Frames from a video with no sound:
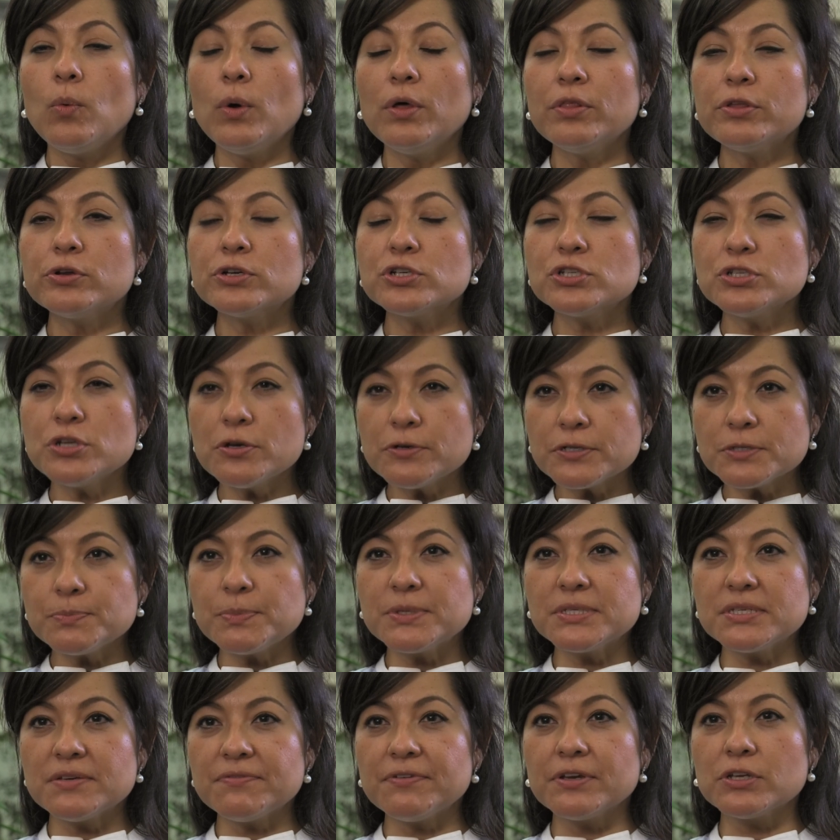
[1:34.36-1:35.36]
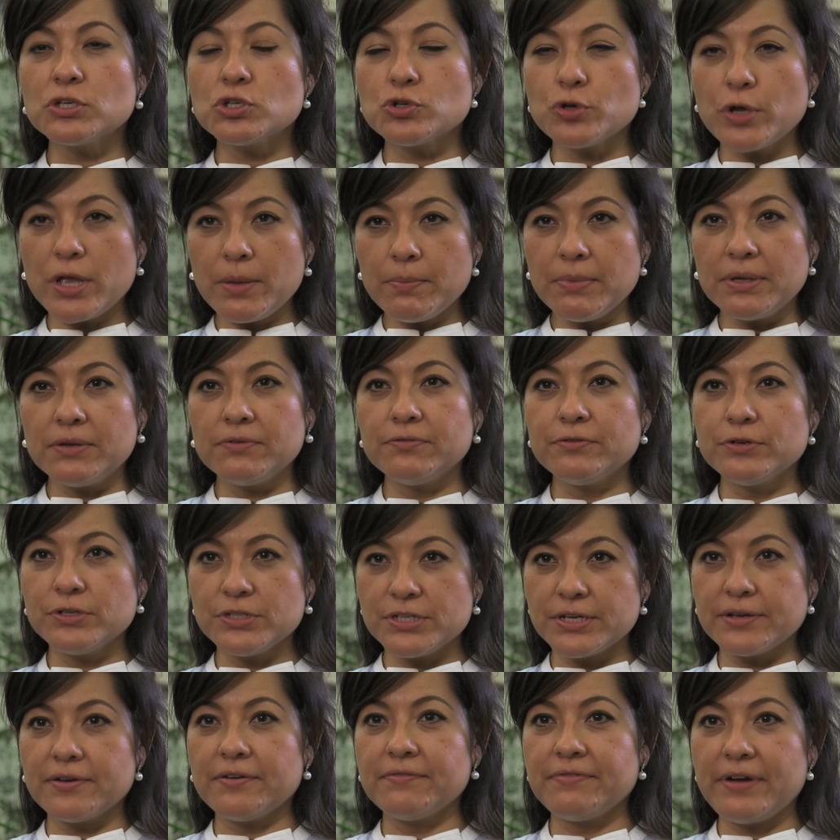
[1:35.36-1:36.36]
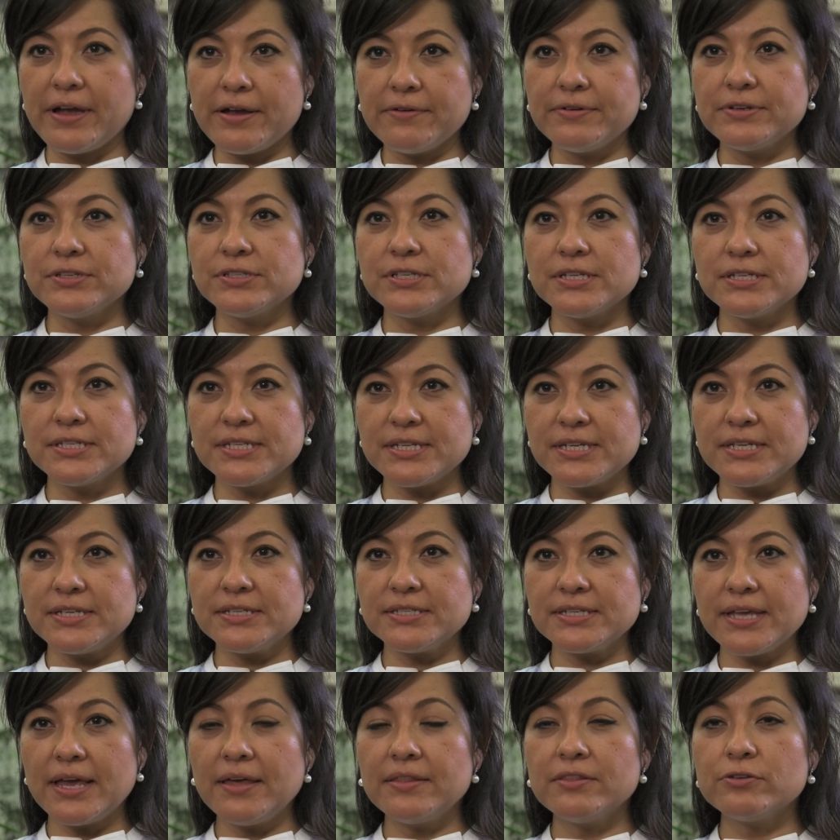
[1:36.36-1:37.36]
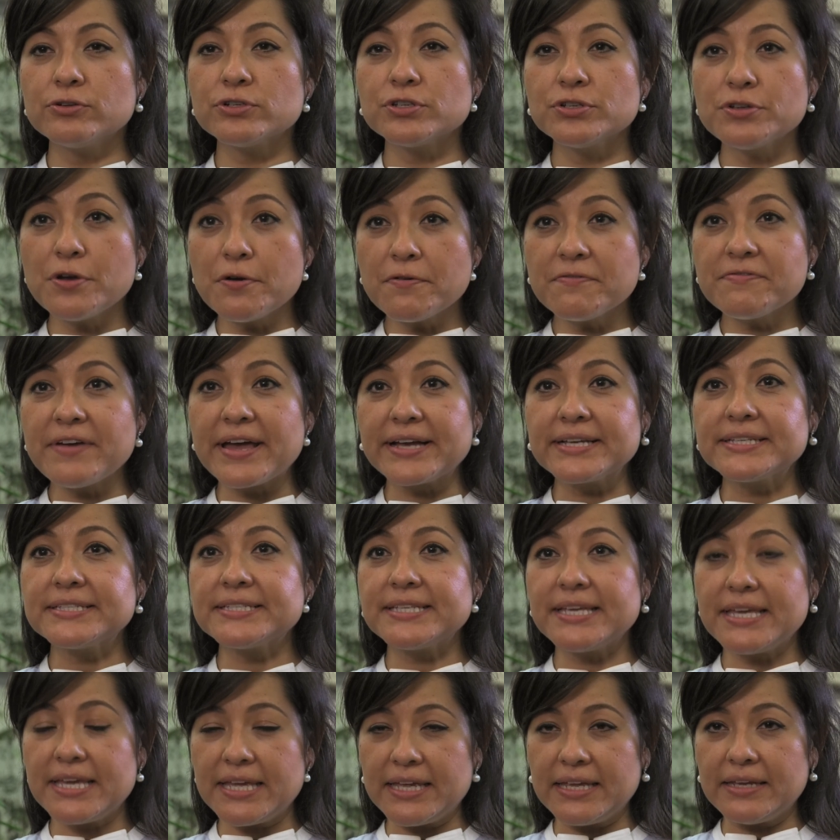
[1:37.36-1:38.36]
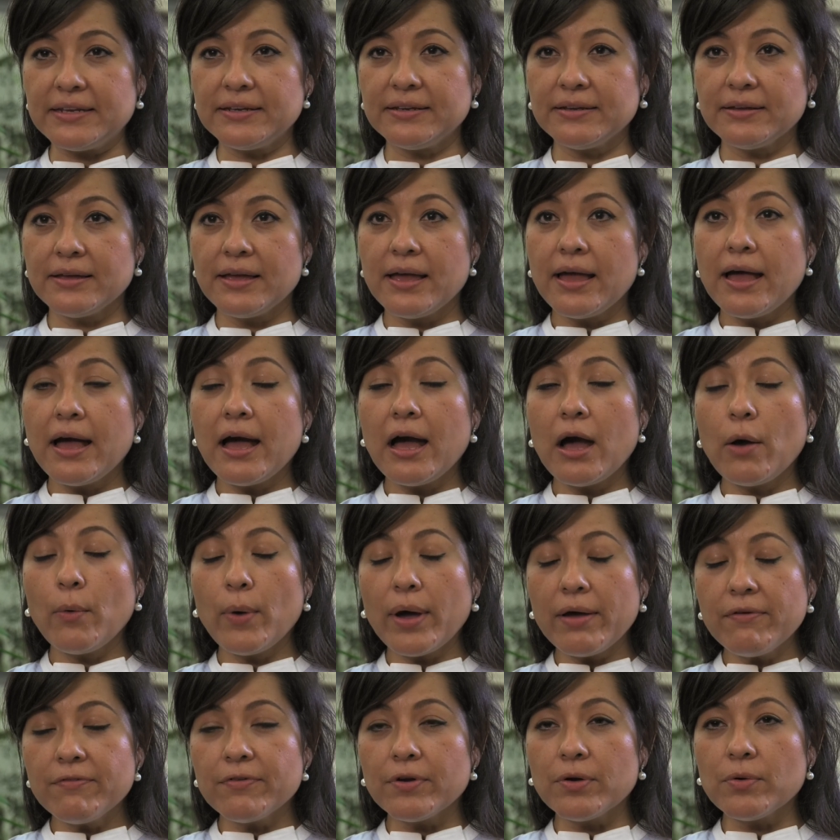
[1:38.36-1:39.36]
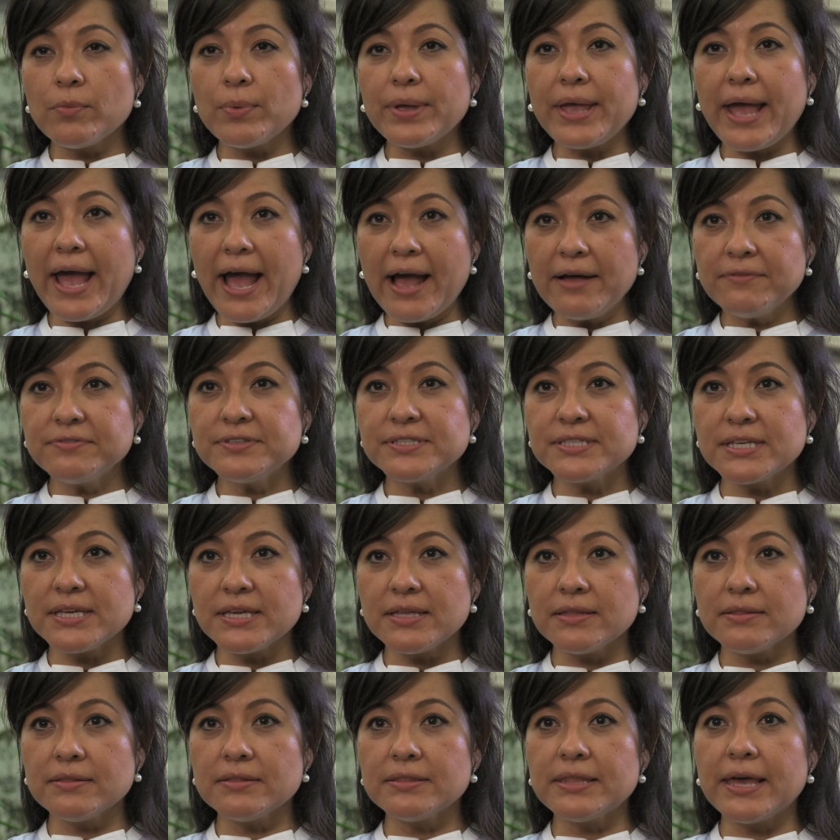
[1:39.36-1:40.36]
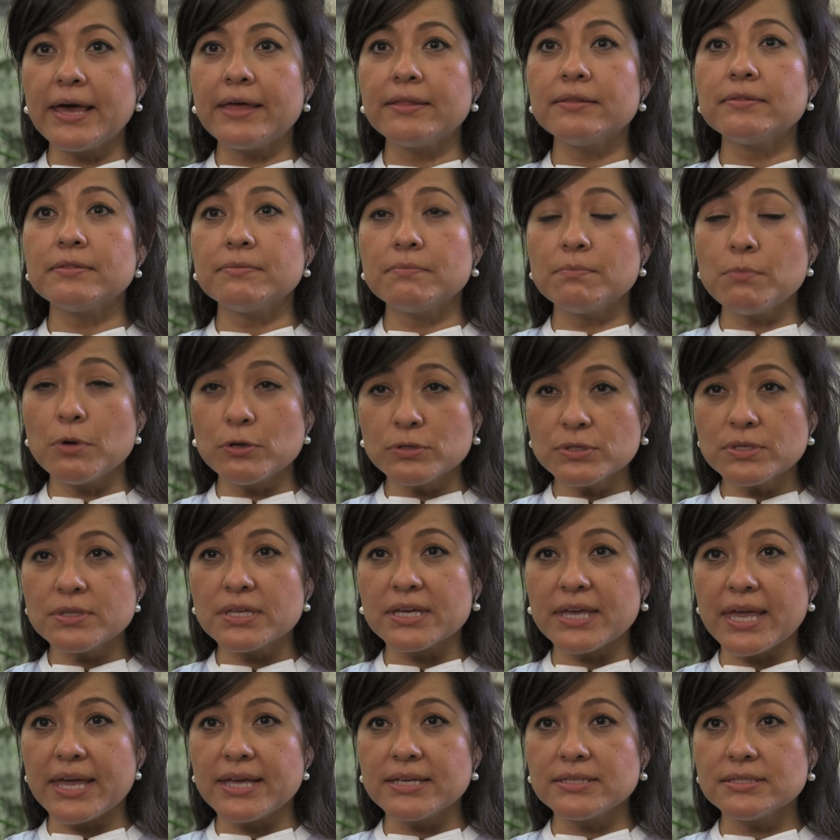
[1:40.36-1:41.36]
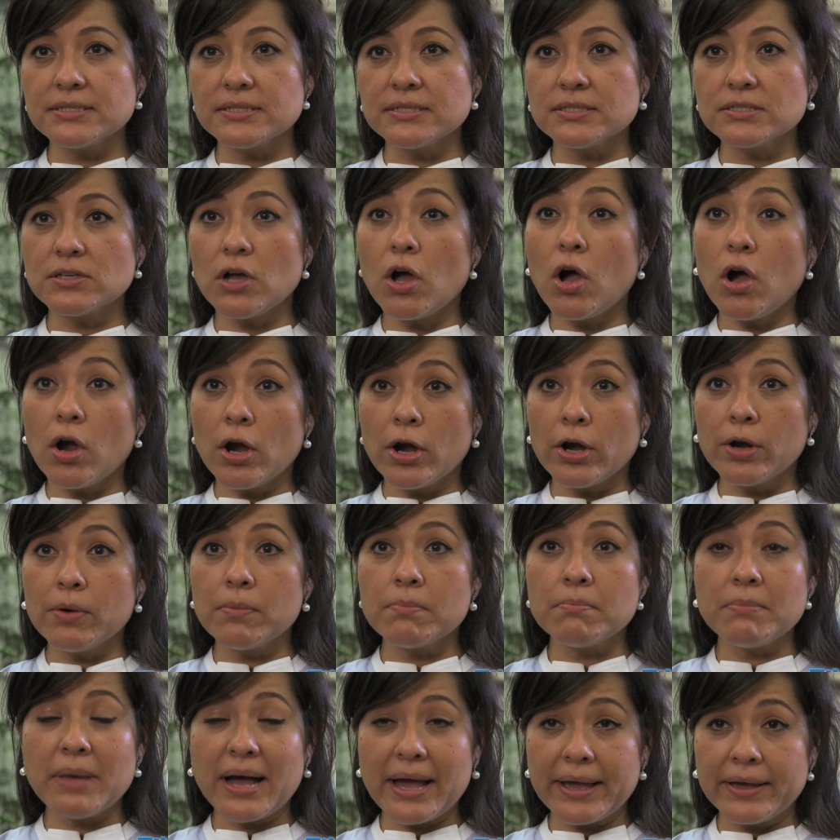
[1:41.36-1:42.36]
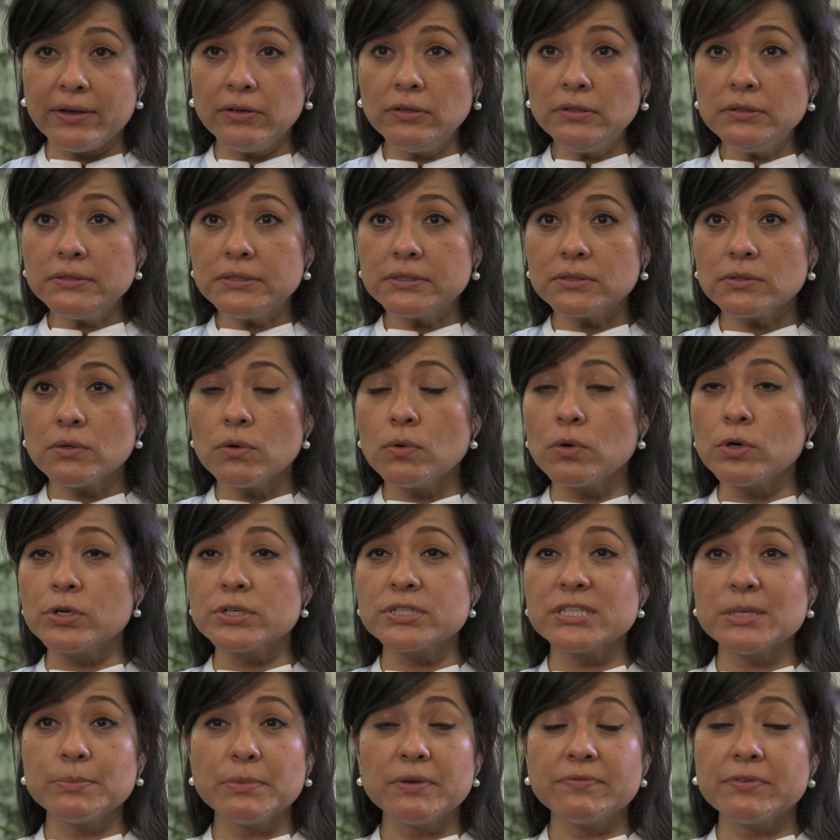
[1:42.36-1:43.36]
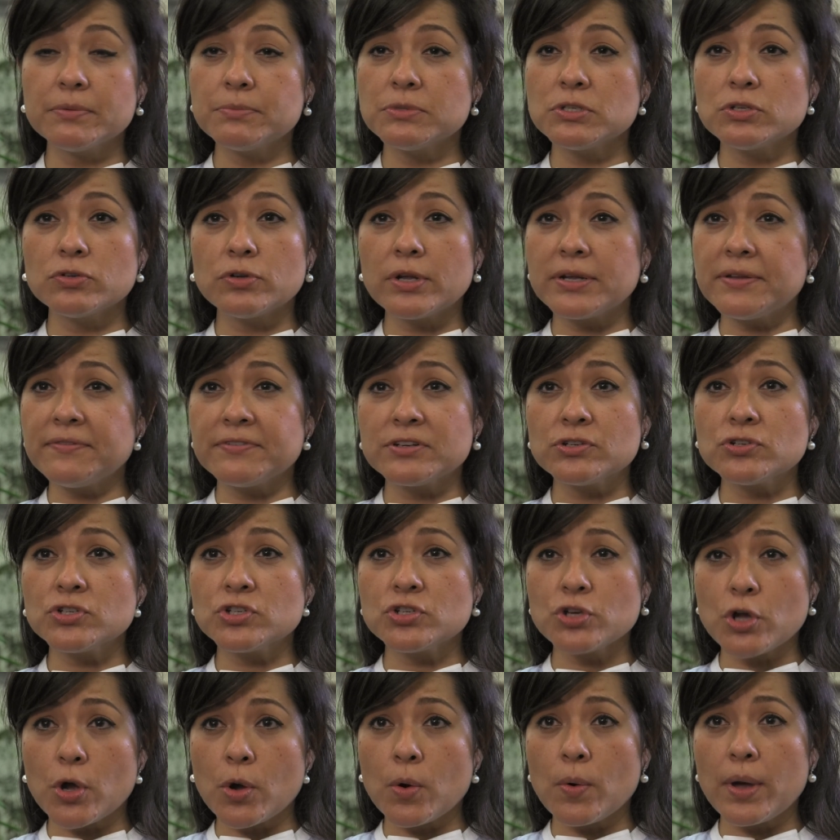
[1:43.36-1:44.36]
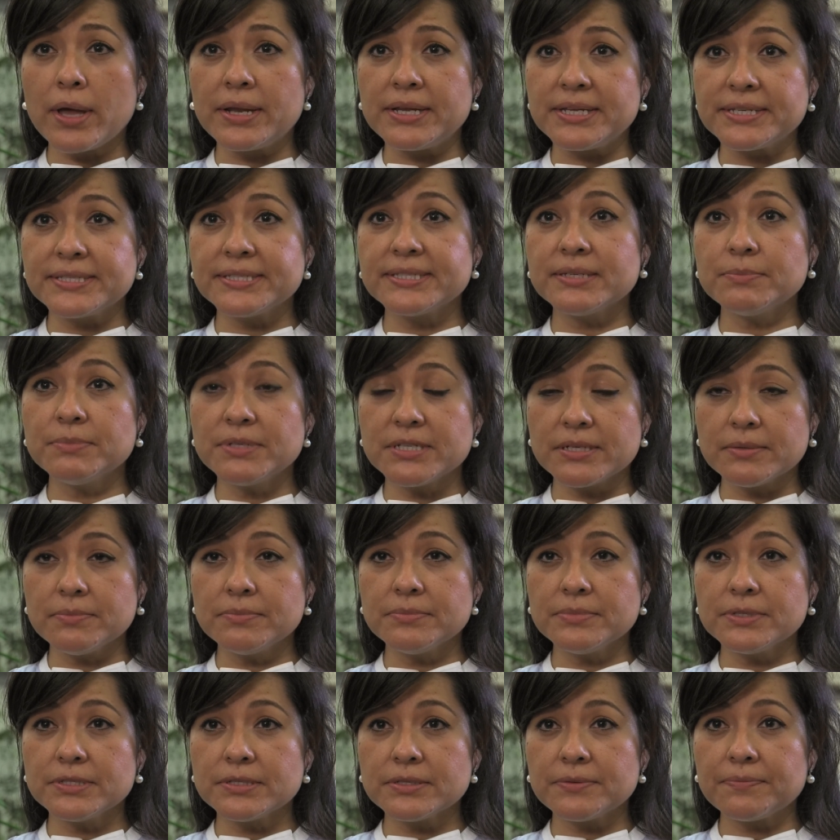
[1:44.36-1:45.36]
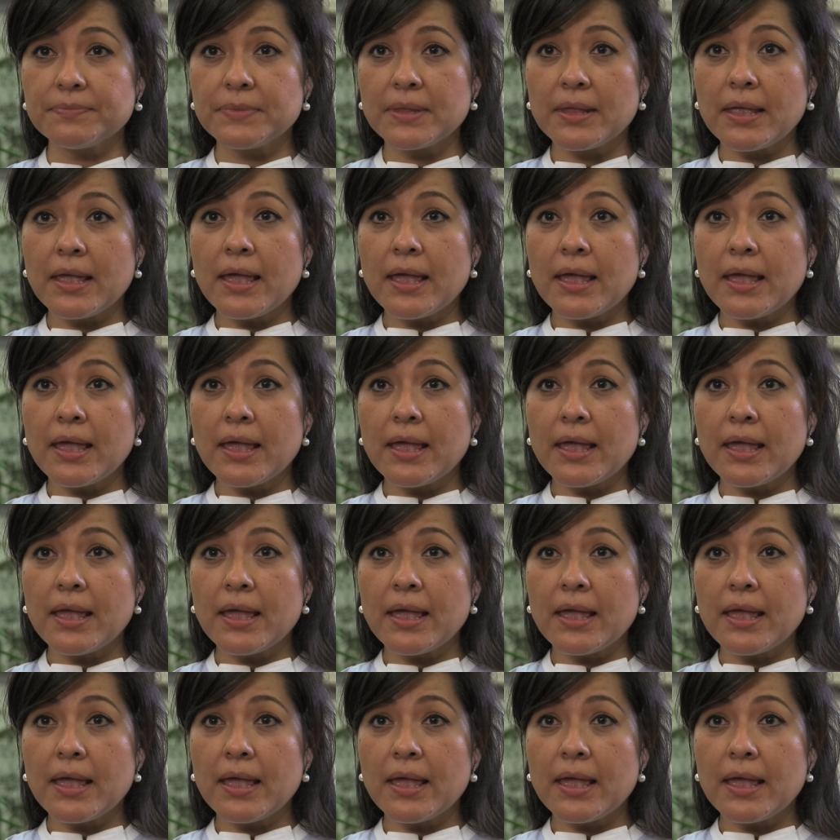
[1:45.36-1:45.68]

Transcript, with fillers: Well, there's no specific treatment for Zika virus disease, and there's no vaccine. However, we have seen that most of the cases are mild, or some of them do not even show any symptoms.